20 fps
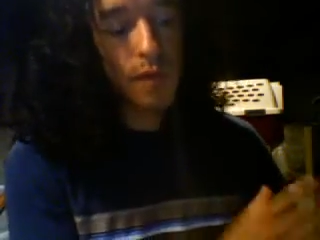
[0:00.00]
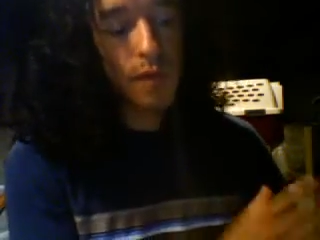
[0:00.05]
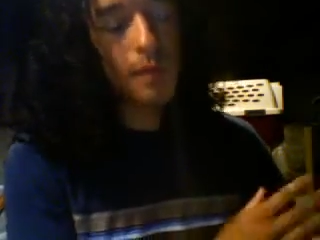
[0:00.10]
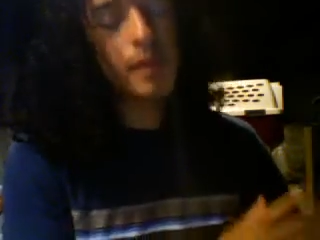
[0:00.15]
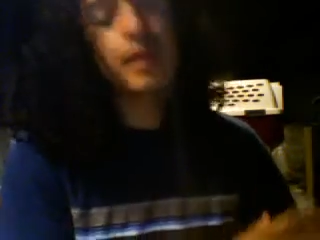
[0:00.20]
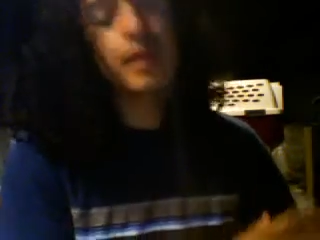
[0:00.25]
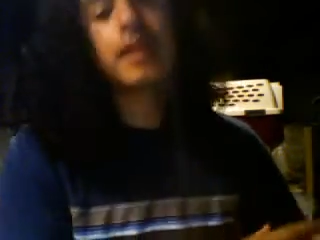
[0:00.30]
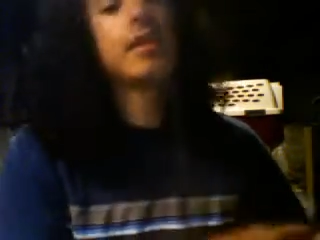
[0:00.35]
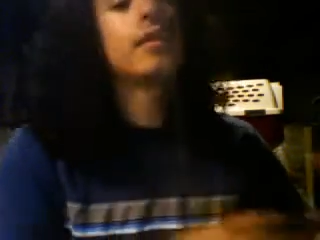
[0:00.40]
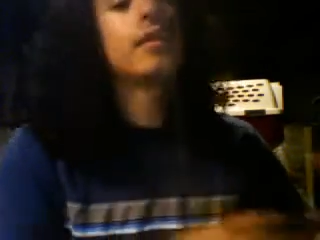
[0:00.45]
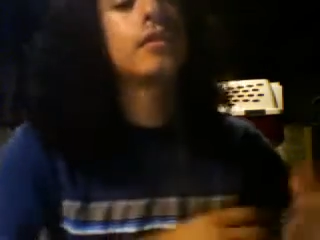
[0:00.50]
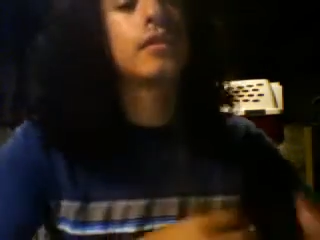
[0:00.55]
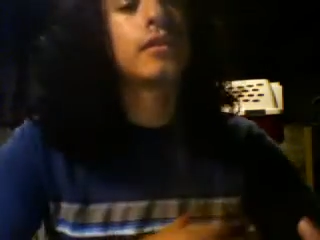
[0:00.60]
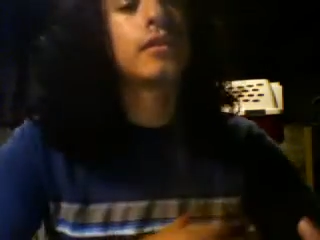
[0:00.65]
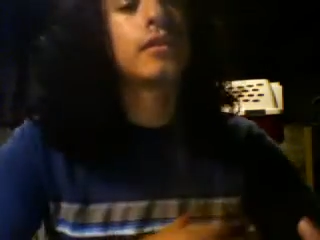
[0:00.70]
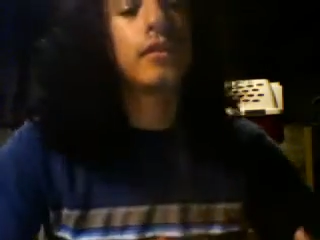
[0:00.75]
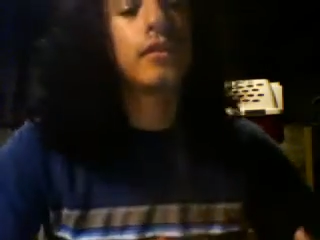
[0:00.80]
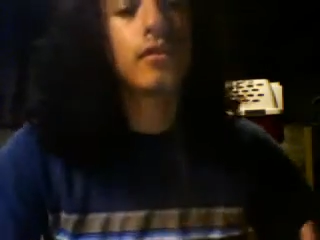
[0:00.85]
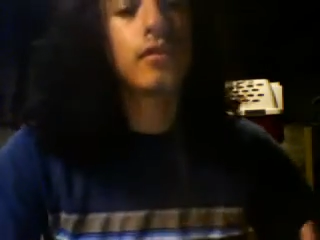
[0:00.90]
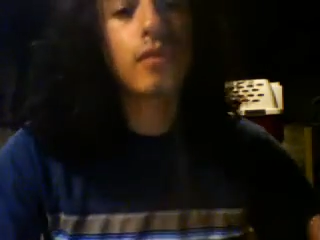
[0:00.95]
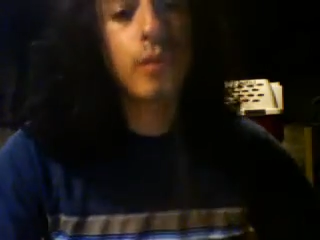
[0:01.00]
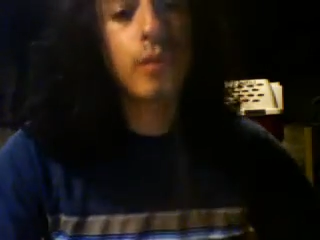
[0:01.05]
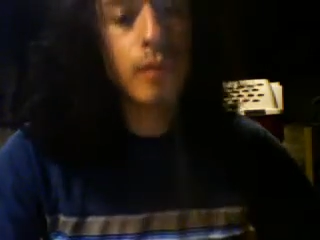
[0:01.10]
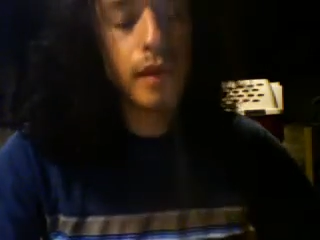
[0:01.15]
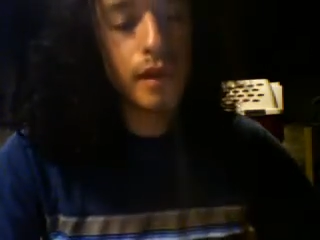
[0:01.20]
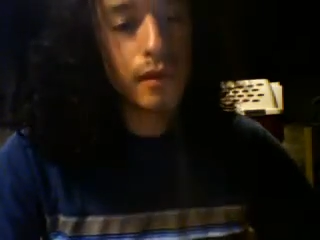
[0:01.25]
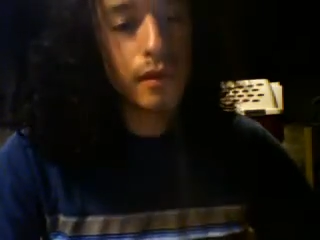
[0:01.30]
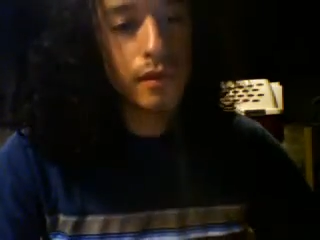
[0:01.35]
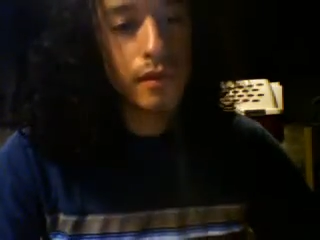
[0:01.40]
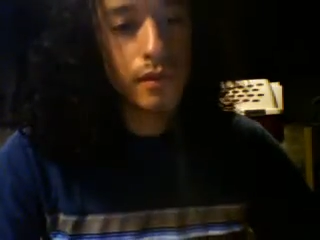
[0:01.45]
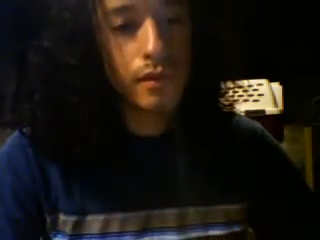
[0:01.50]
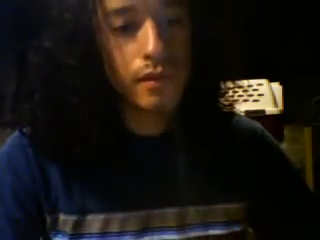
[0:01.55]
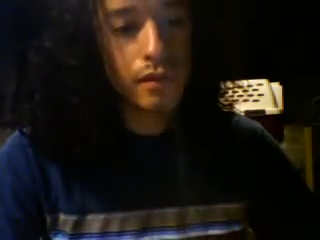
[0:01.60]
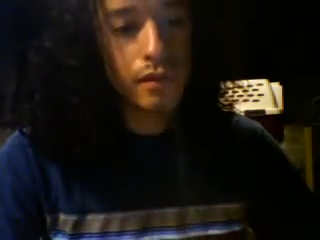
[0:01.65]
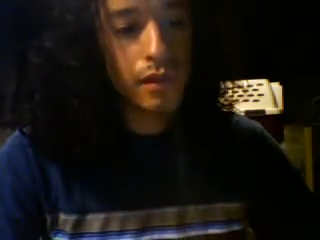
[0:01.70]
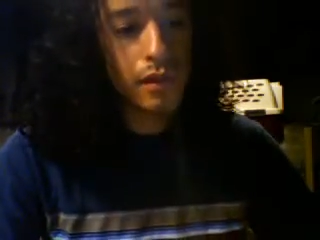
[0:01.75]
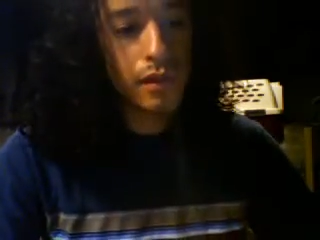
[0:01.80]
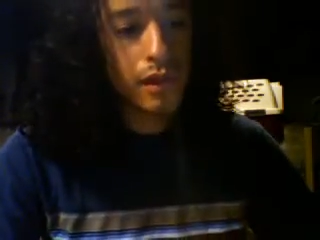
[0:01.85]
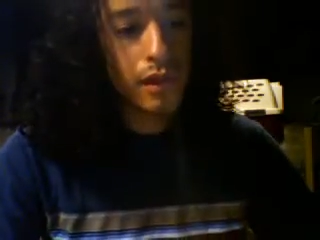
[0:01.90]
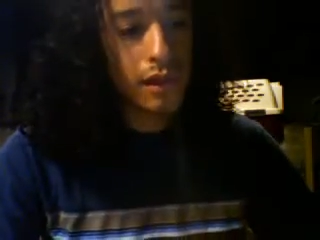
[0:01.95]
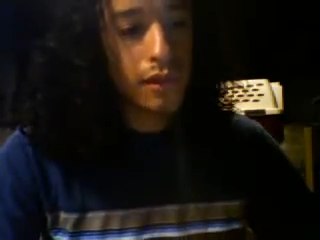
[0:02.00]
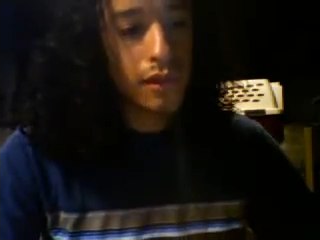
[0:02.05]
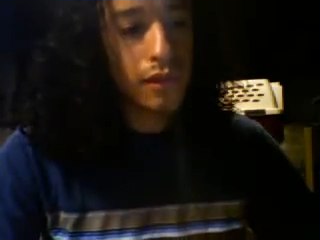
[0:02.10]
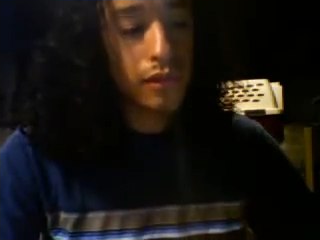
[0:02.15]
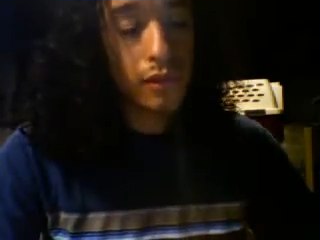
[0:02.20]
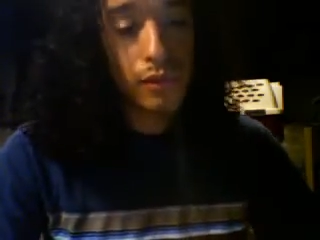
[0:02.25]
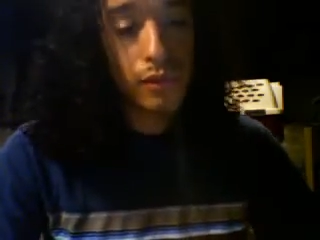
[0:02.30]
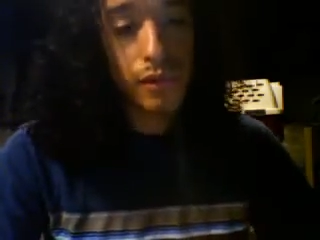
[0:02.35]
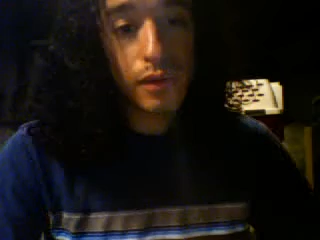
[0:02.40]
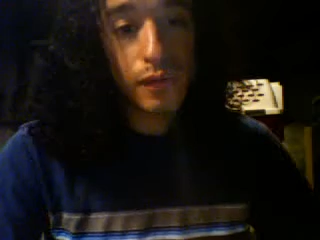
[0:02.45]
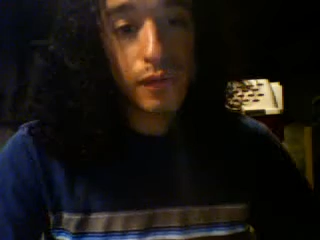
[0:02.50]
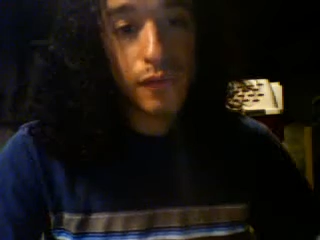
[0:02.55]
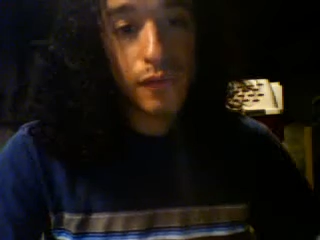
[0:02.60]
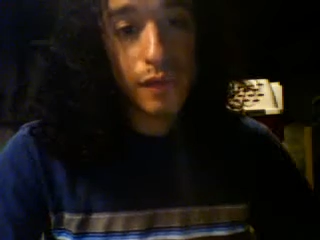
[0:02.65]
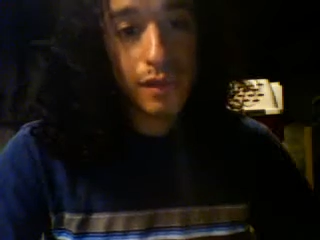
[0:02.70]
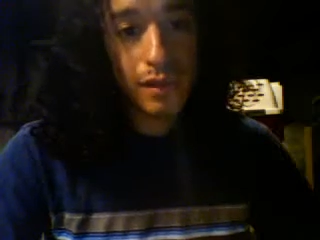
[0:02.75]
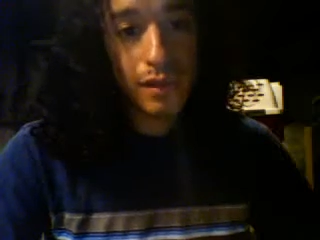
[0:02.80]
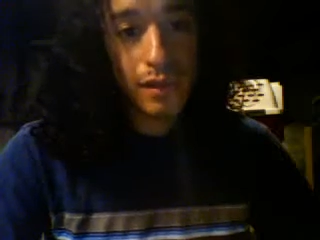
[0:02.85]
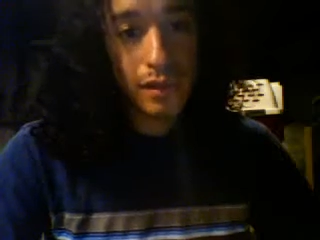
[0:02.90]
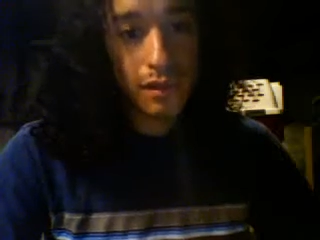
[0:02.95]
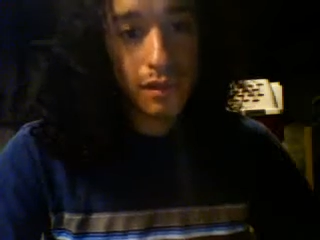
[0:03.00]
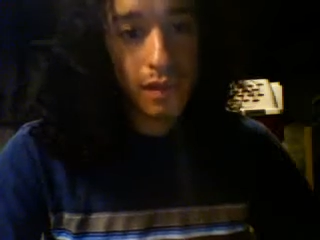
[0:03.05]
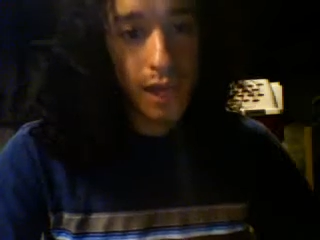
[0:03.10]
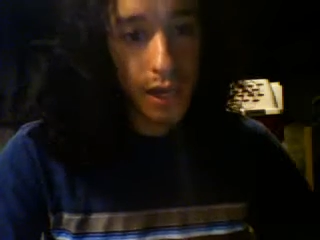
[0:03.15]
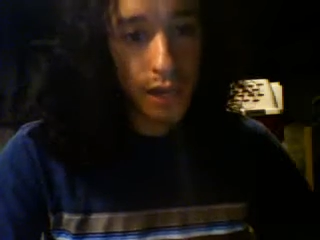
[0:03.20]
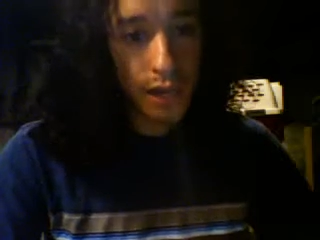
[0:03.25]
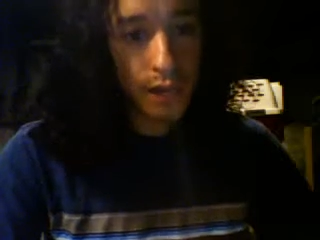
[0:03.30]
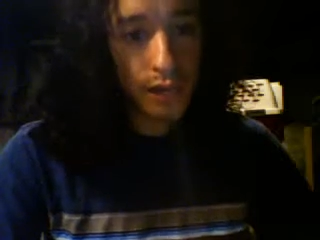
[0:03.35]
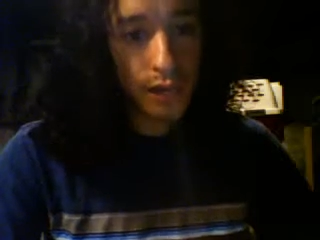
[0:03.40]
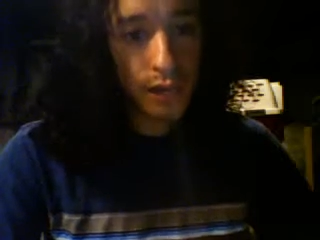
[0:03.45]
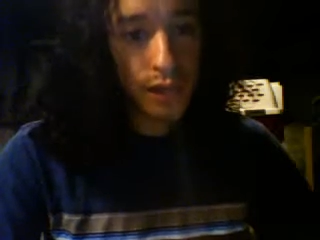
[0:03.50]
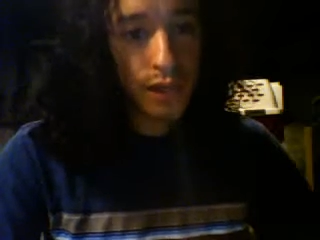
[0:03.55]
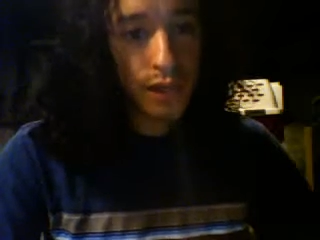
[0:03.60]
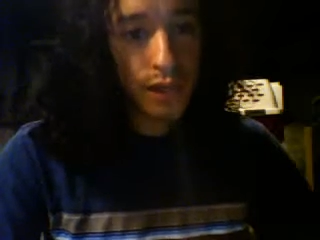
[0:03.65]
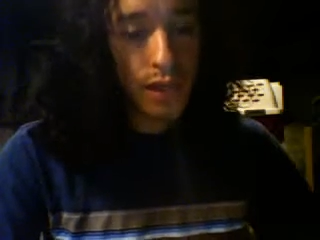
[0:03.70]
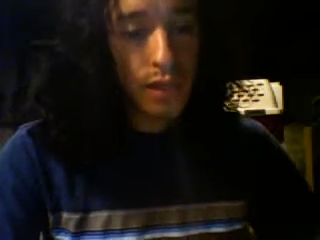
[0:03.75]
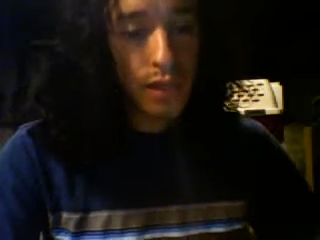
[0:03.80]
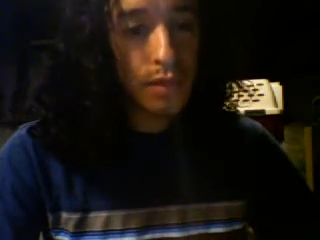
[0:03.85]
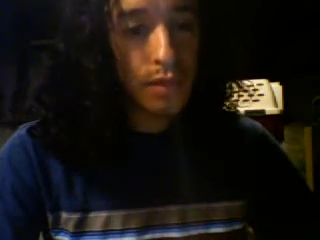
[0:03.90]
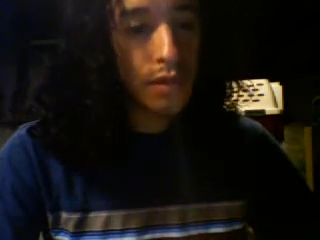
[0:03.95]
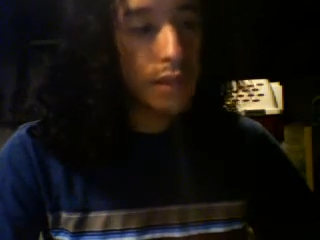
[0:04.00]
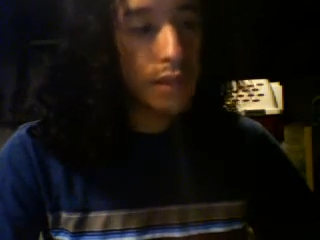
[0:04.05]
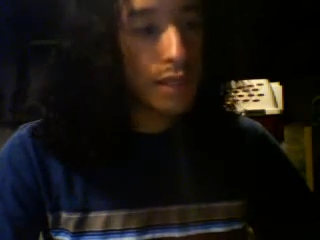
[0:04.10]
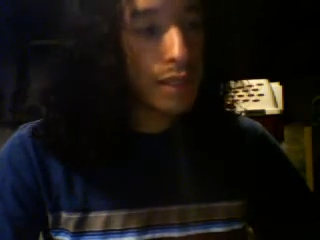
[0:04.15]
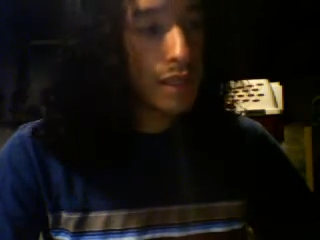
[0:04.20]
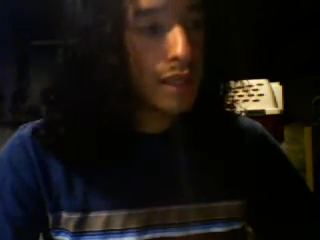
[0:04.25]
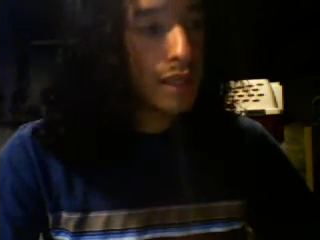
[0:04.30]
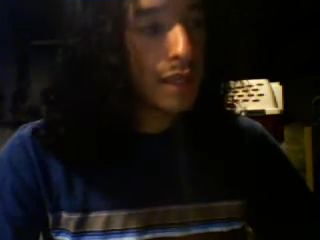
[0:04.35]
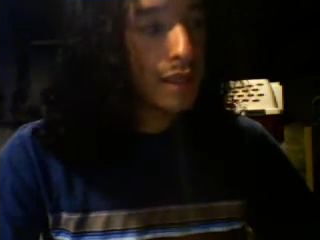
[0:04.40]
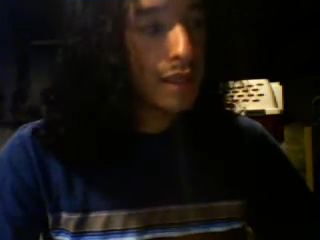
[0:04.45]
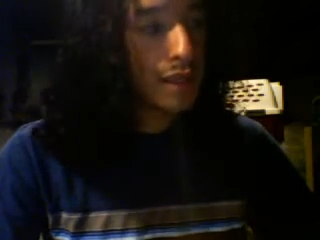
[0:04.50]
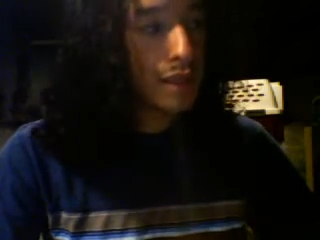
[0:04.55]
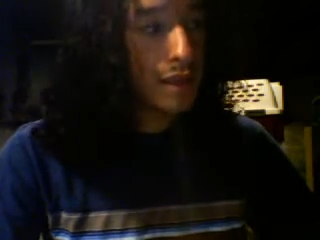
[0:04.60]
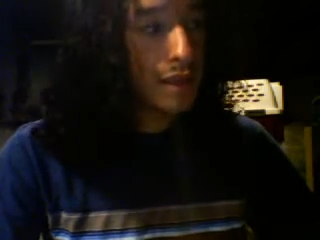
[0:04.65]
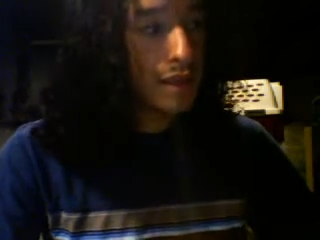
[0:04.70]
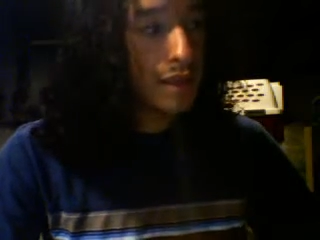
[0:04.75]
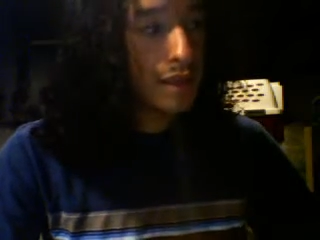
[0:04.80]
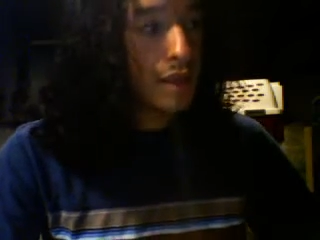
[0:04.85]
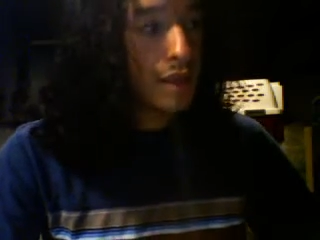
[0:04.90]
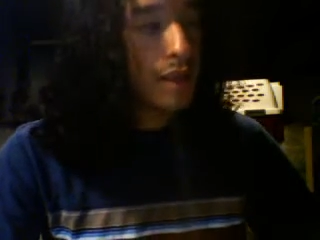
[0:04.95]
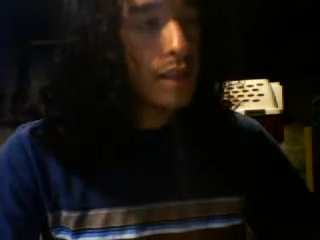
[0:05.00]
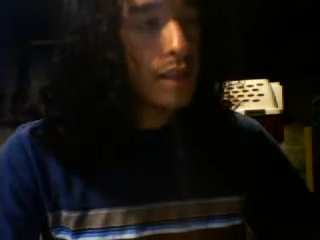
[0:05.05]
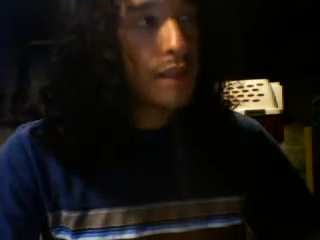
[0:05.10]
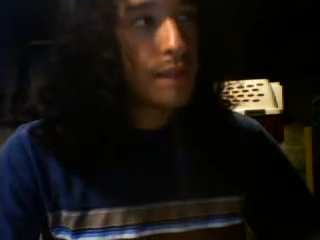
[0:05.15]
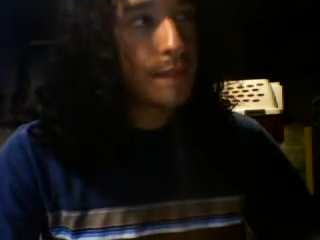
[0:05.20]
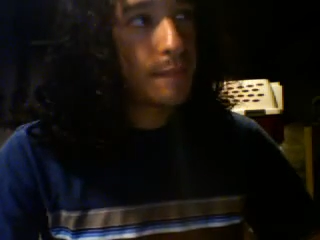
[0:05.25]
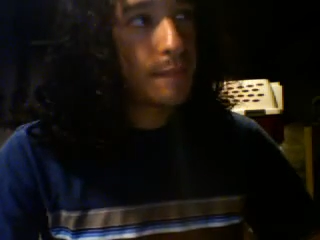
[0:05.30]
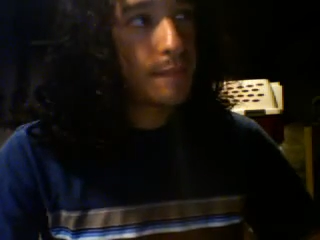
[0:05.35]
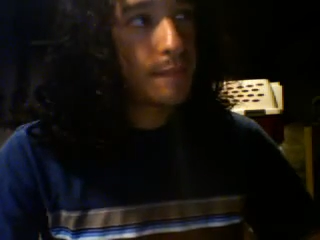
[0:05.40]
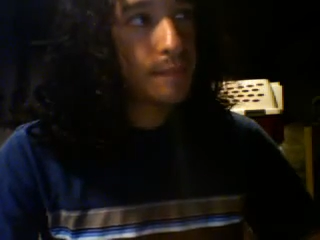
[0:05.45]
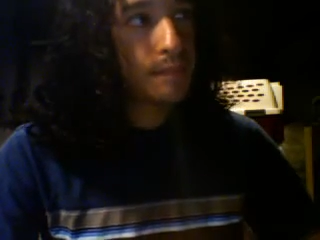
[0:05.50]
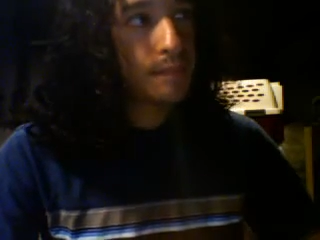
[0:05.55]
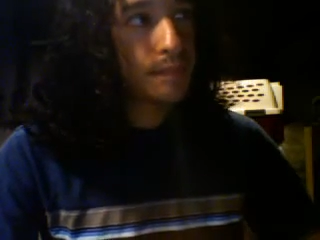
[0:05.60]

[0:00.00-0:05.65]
I mean, I know you don't throw out Newtonian physics entirely, but you get the idea that